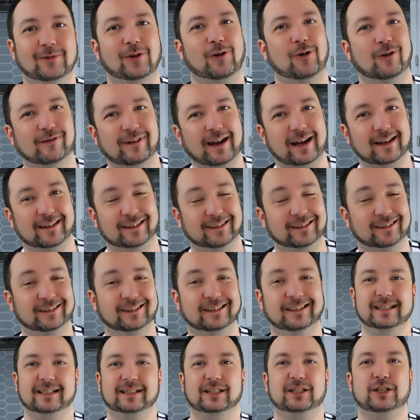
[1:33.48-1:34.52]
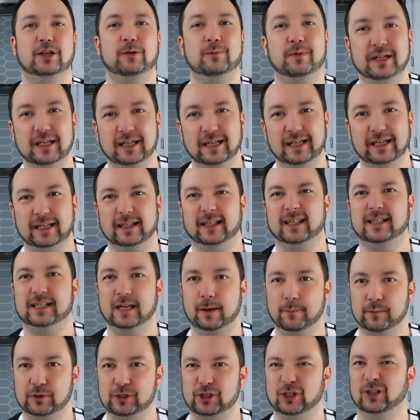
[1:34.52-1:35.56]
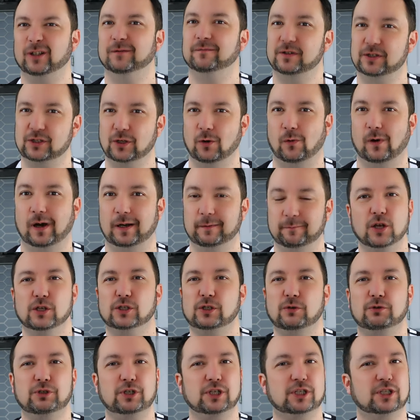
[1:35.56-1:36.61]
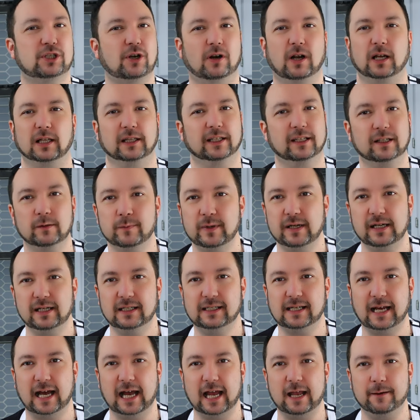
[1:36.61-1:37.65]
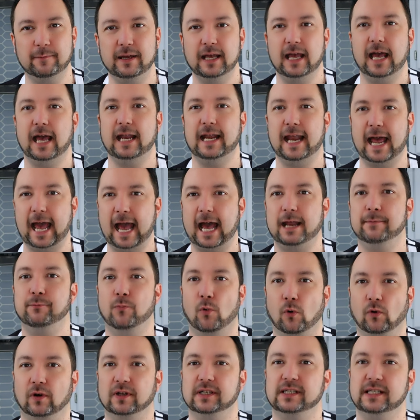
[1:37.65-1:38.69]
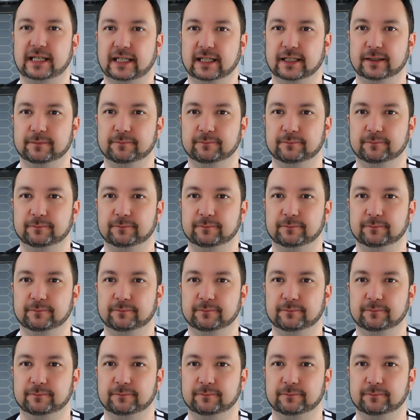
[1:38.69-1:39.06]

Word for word: or rather the humidity, the temperature, and so on. So just start a little bit at a time and add more as needed.